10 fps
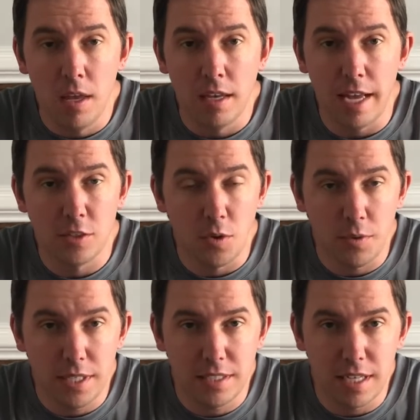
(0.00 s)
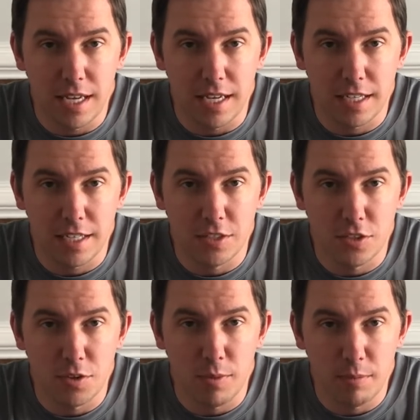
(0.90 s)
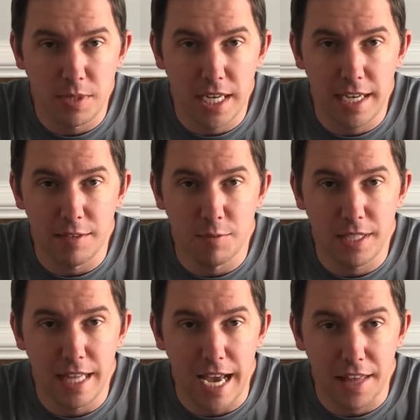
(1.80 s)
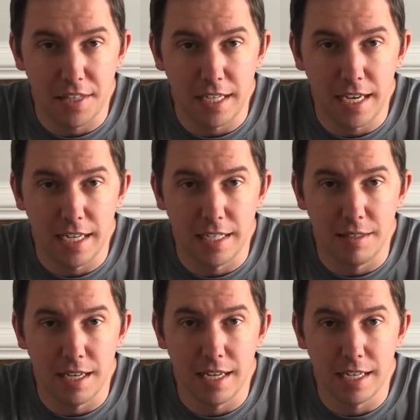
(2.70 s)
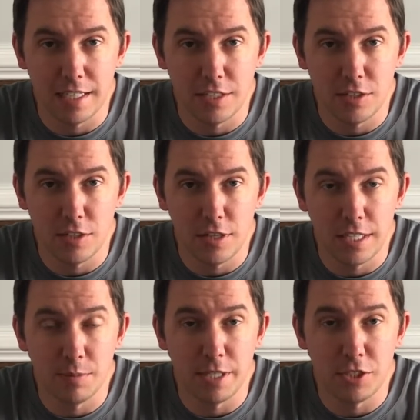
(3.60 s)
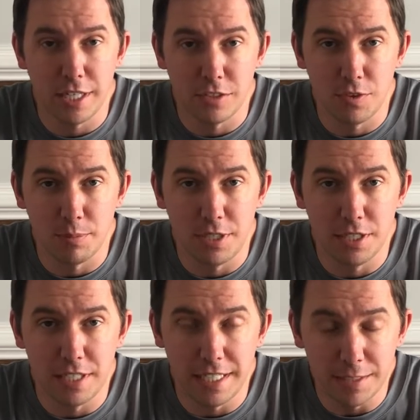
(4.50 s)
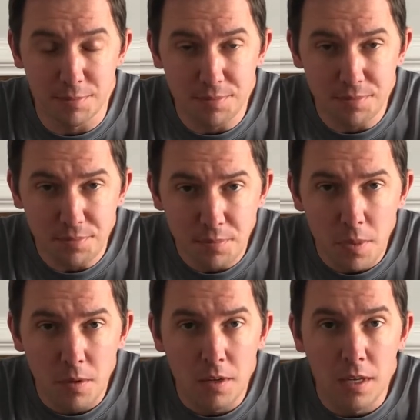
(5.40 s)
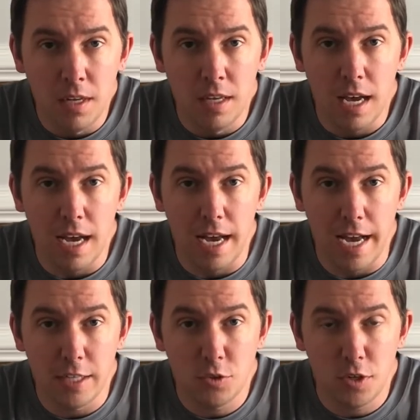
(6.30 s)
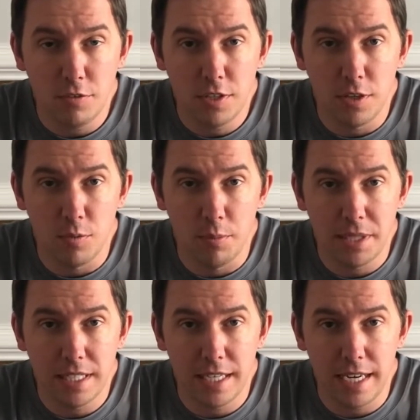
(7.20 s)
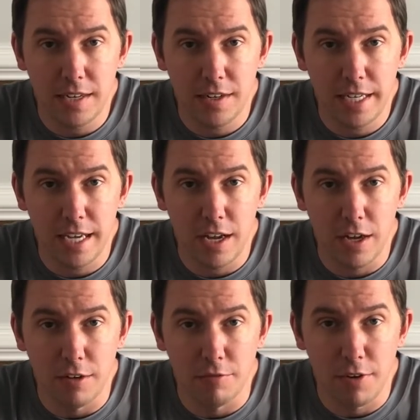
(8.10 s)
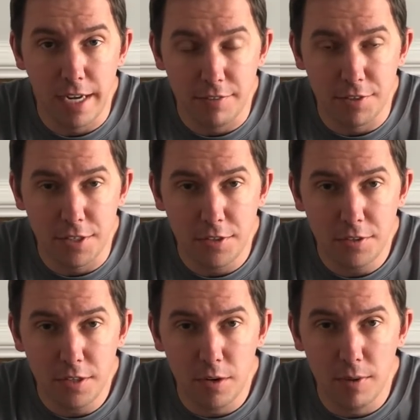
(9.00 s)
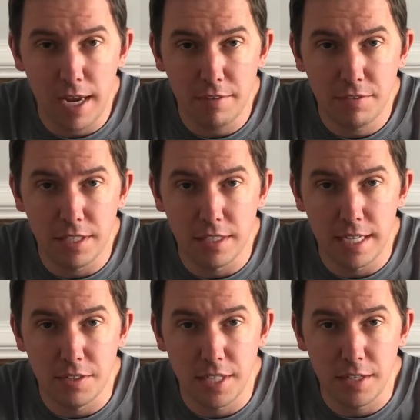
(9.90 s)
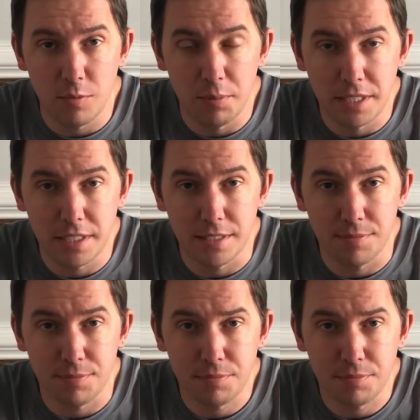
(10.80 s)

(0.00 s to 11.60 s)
As always, consult the website and read the athlete guide because things may change from year to year. I drove to the Wilmington area on Friday afternoon, arrived in downtown Wilmington,